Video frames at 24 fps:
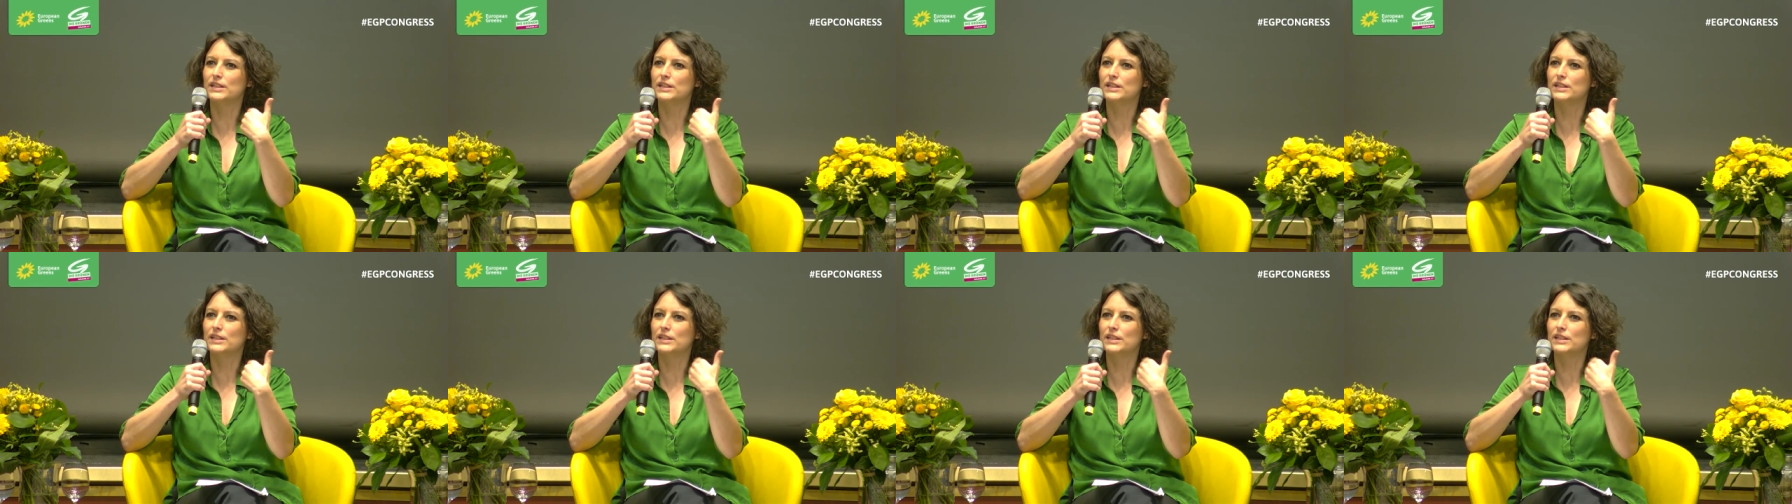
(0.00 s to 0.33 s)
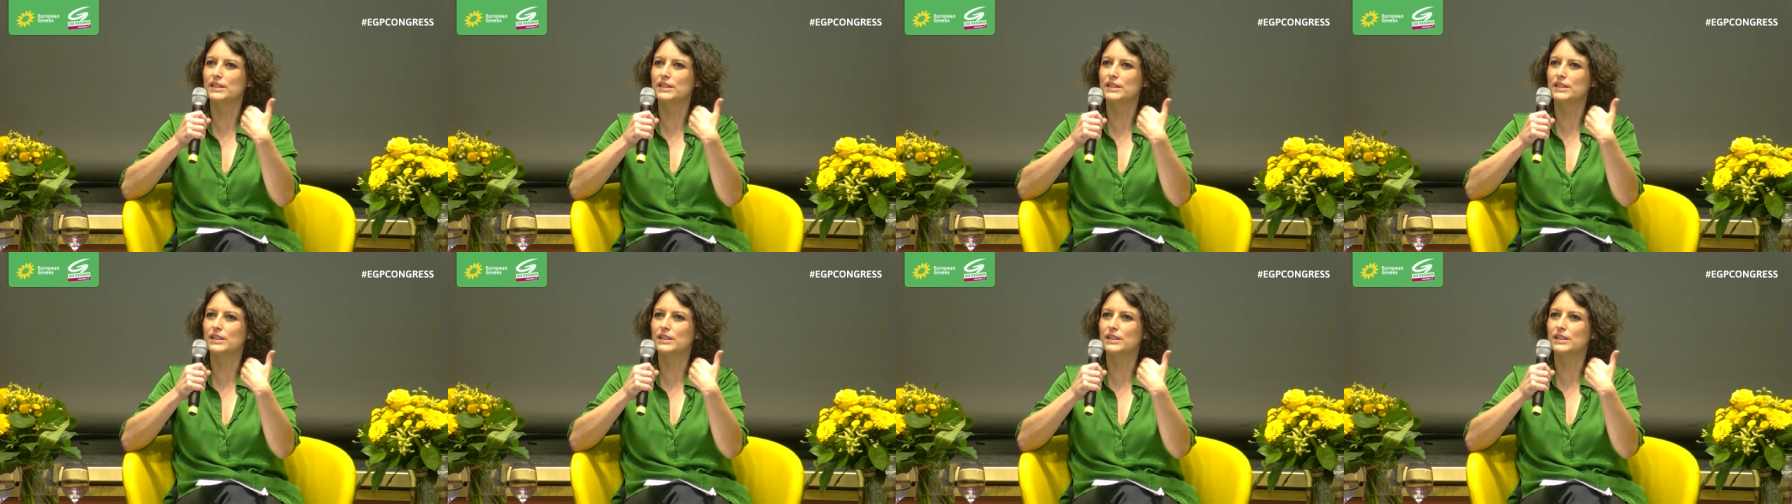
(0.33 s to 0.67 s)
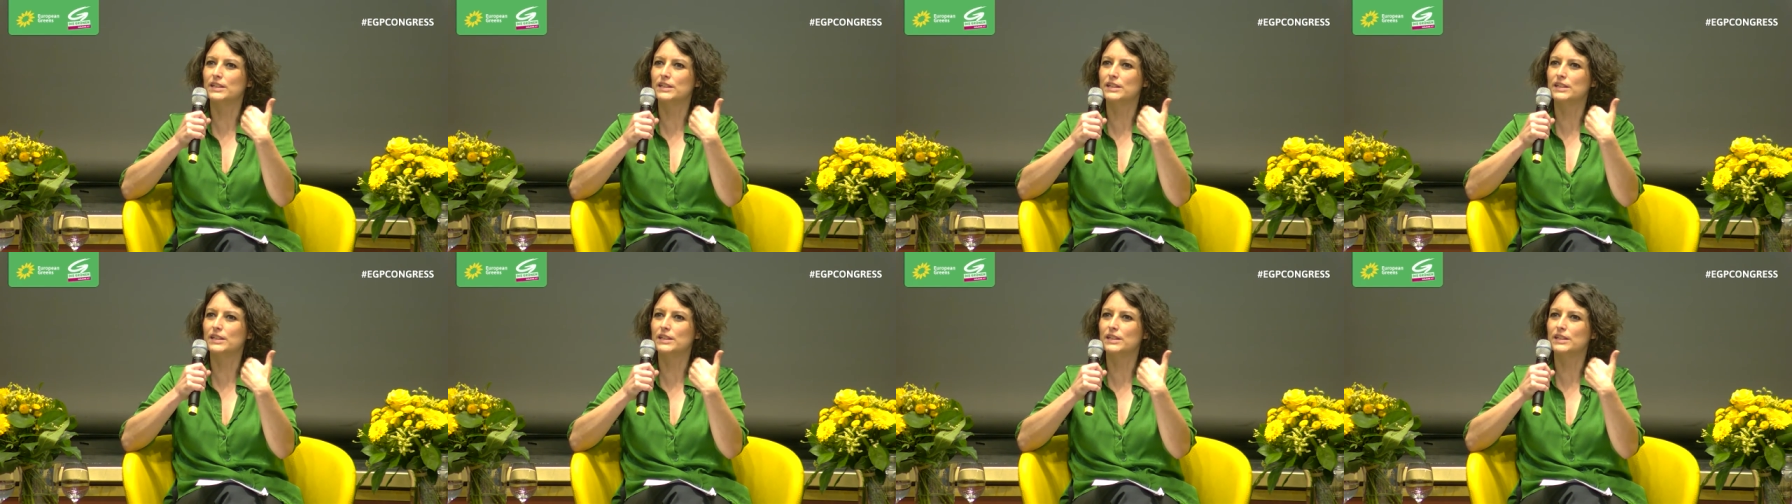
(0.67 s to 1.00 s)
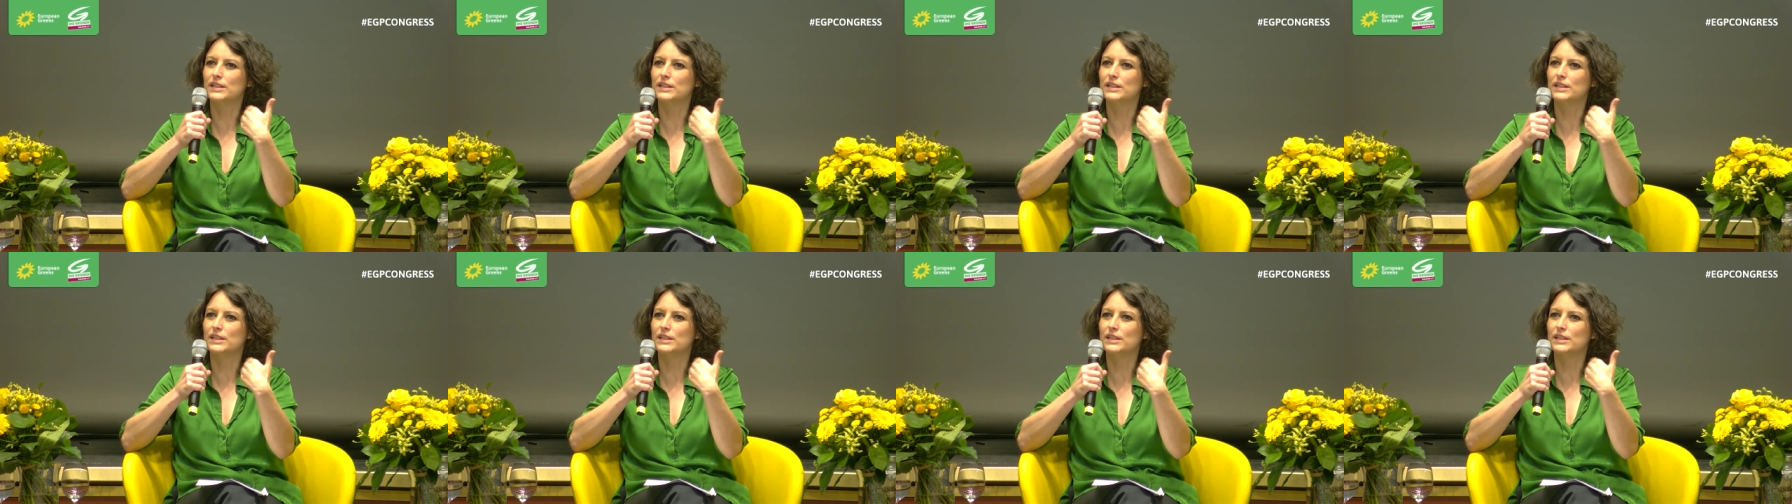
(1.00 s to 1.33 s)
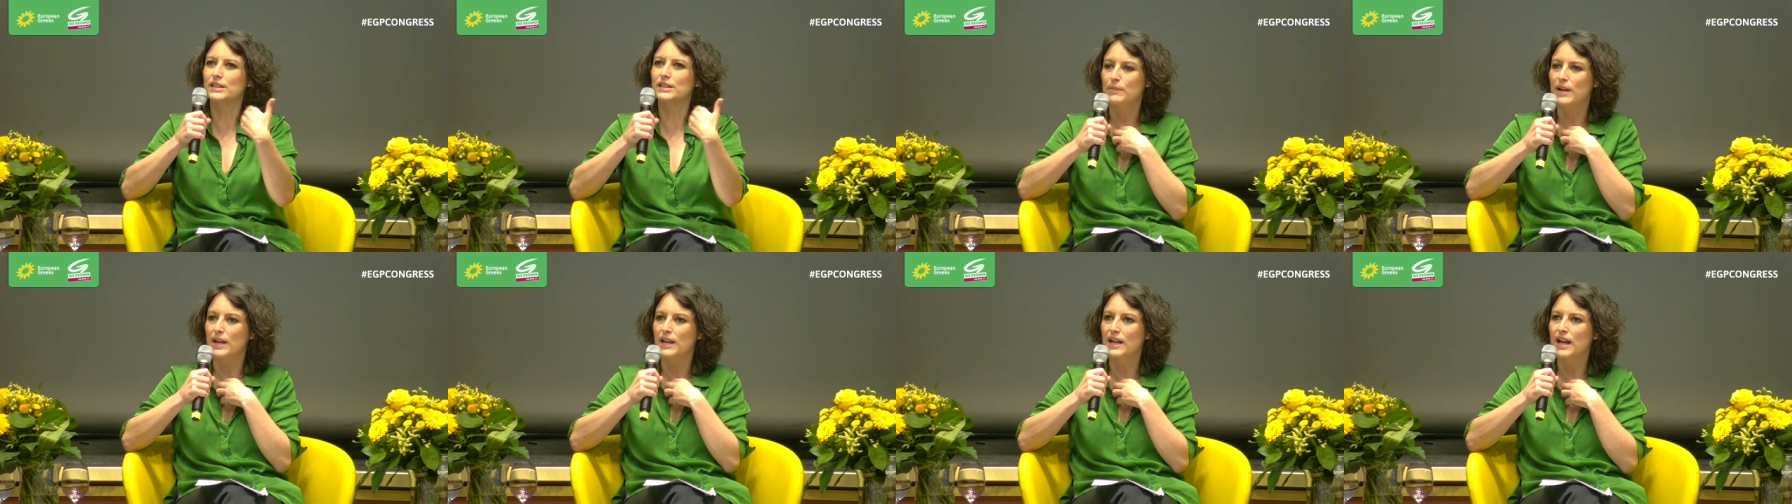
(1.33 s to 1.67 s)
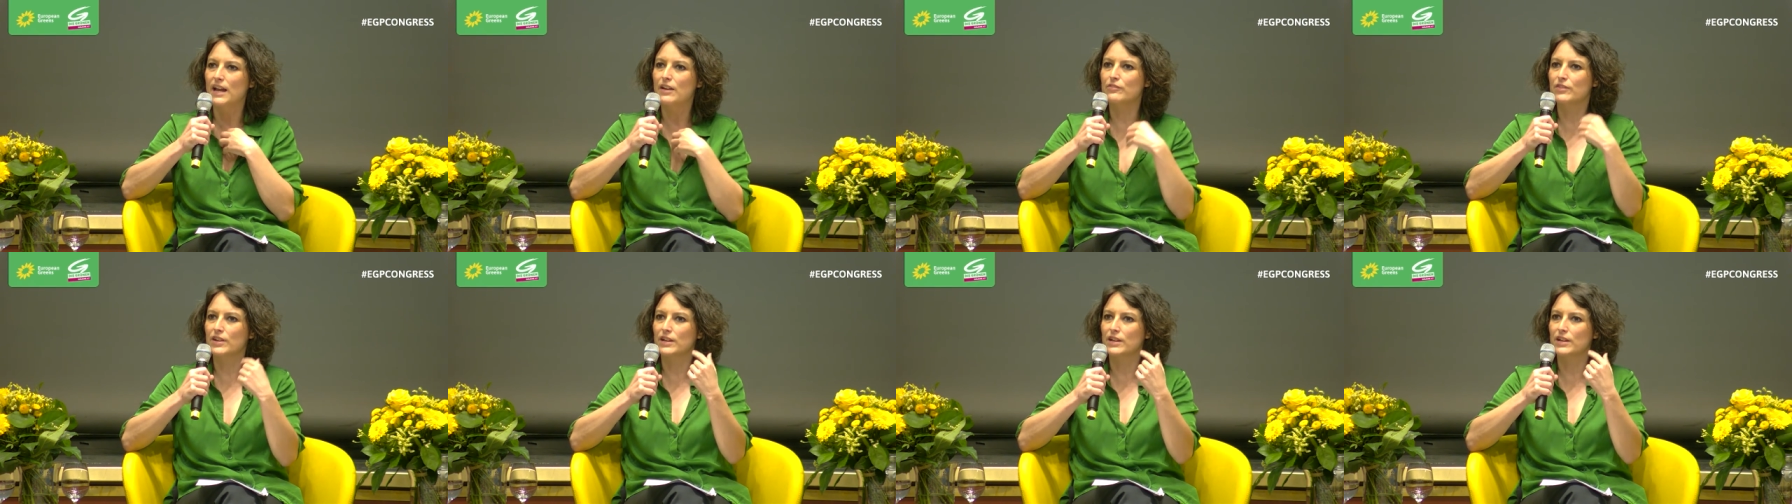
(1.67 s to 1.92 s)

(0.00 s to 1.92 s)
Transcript: that could impact my life,